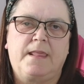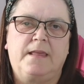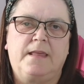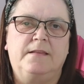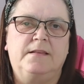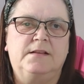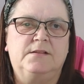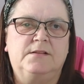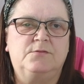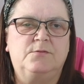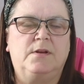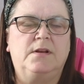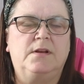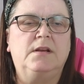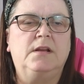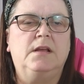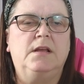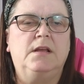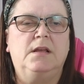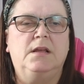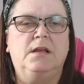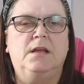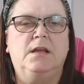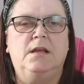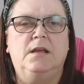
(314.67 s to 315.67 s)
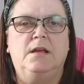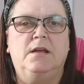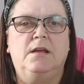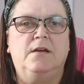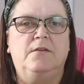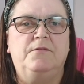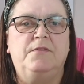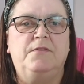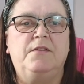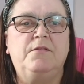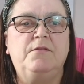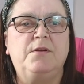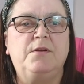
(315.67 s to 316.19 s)
This one.
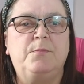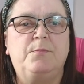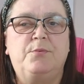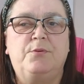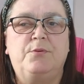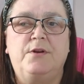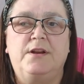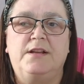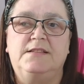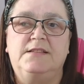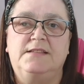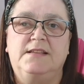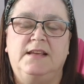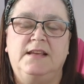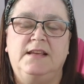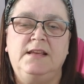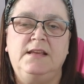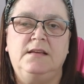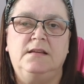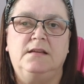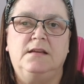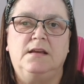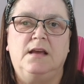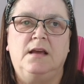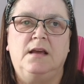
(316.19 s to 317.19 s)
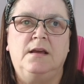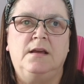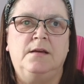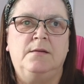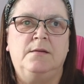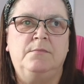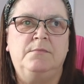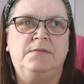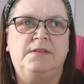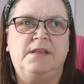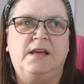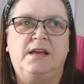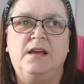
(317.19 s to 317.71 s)
Very pretty.
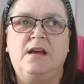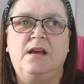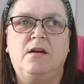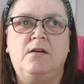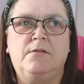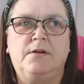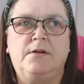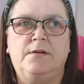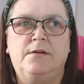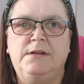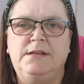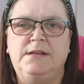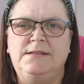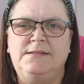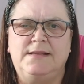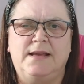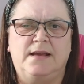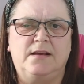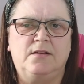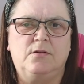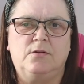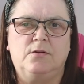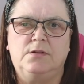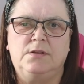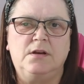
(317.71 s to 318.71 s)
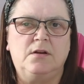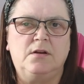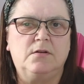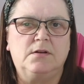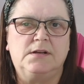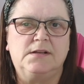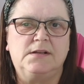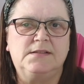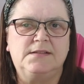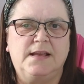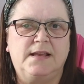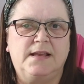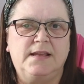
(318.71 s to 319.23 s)
They are only decor. They're not
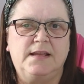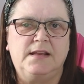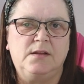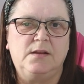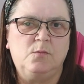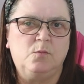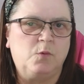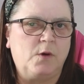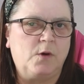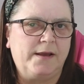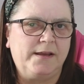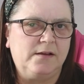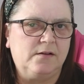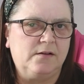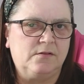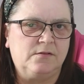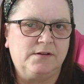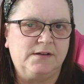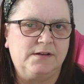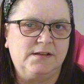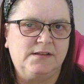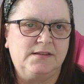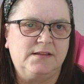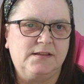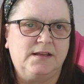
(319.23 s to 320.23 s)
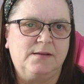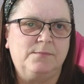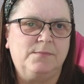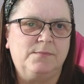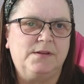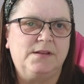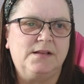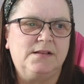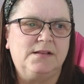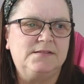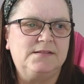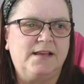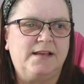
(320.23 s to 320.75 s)
going to take any weight or anything, but
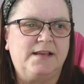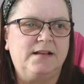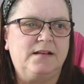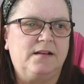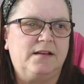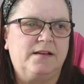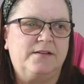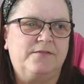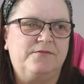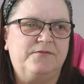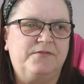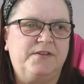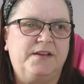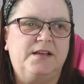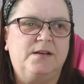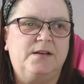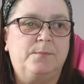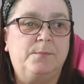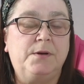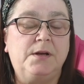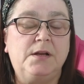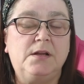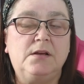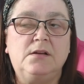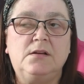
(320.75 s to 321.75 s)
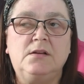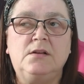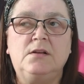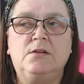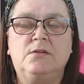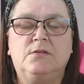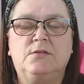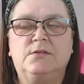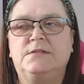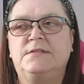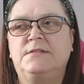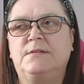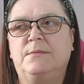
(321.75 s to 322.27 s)
they'll take like a fake plant
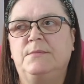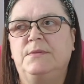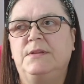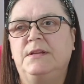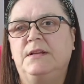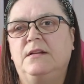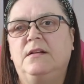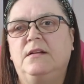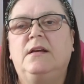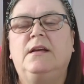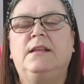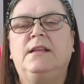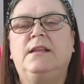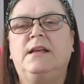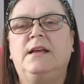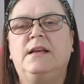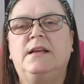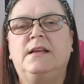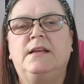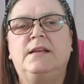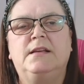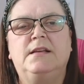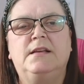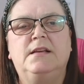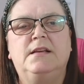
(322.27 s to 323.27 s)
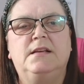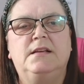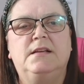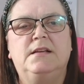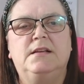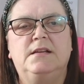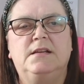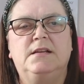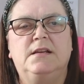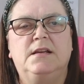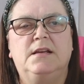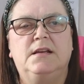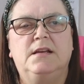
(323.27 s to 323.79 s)
or something like that.
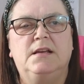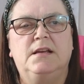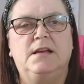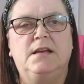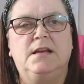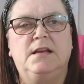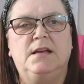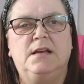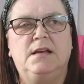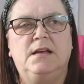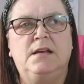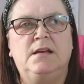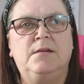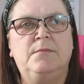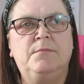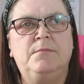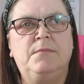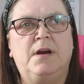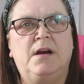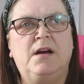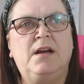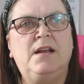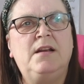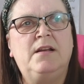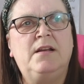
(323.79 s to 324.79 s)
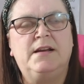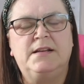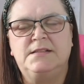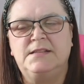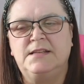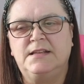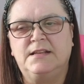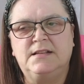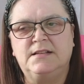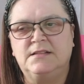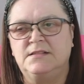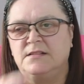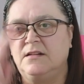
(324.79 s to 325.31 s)
I liked
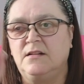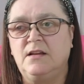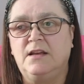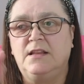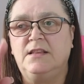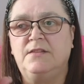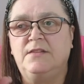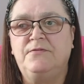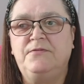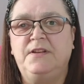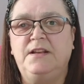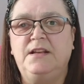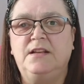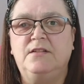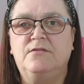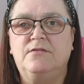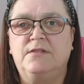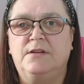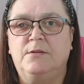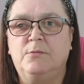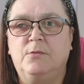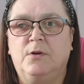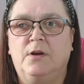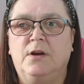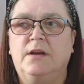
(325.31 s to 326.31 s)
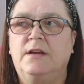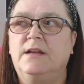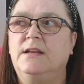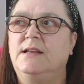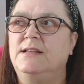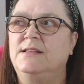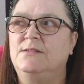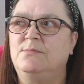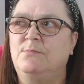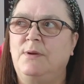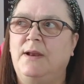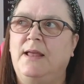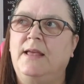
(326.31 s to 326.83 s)
it because I like the filigree work and
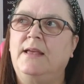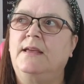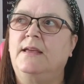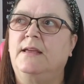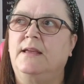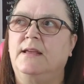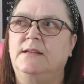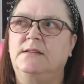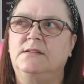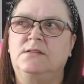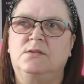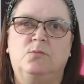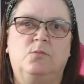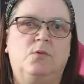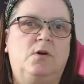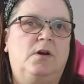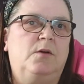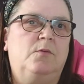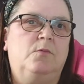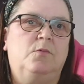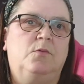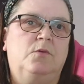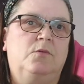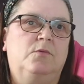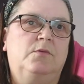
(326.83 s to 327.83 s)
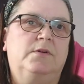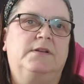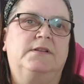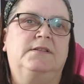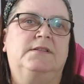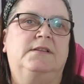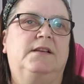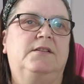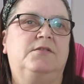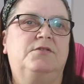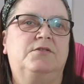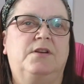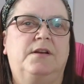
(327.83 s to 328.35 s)
it's black against the white wall,
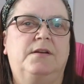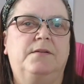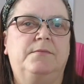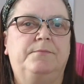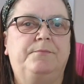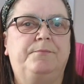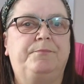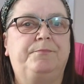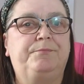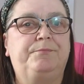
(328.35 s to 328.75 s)
etc.